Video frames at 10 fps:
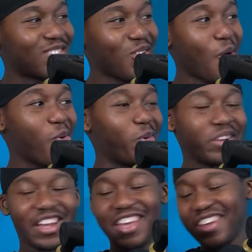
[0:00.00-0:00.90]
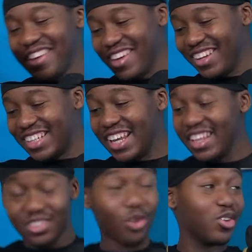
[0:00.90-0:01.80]
so he,
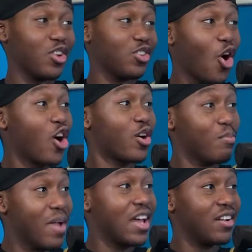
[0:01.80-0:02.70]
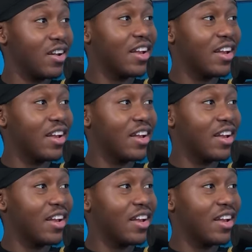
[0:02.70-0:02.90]
he so the daughter met the